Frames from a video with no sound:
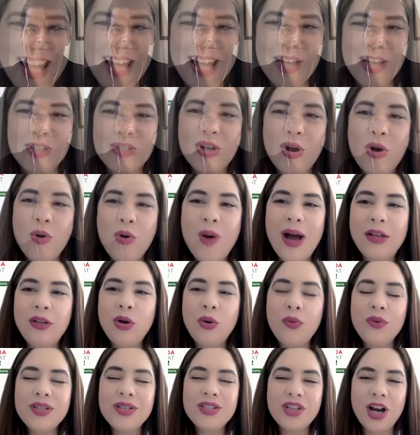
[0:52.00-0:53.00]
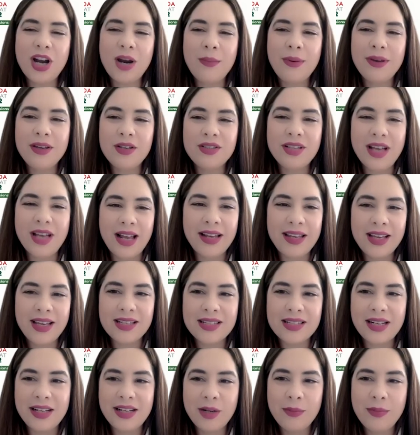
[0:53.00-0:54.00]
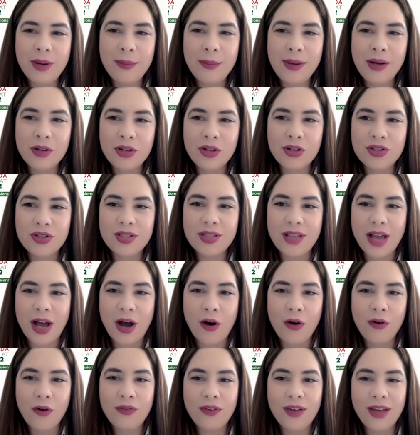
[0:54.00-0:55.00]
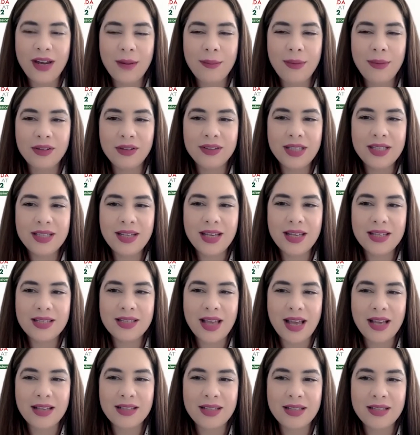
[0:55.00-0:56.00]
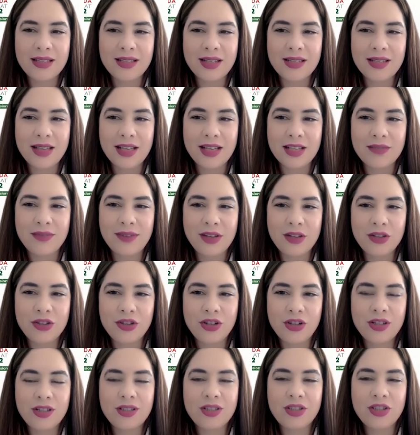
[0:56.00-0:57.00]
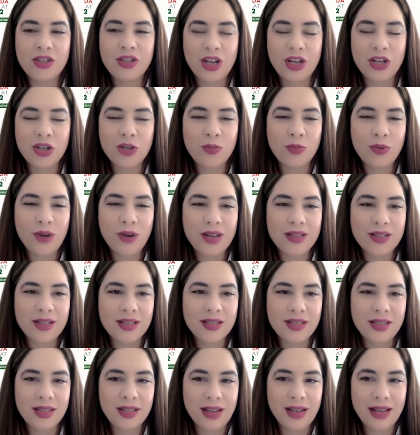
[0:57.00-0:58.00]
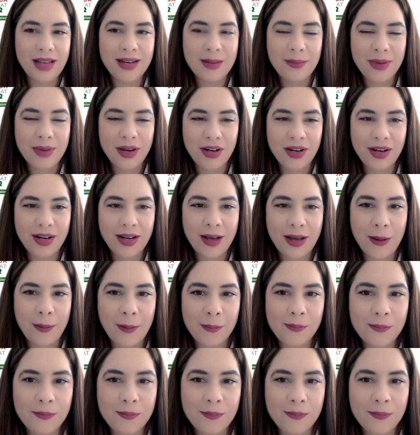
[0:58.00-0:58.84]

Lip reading: So why don't we start by you telling us a little bit about yourself and about the TSX and TSX Venture Exchange presence in Latin America?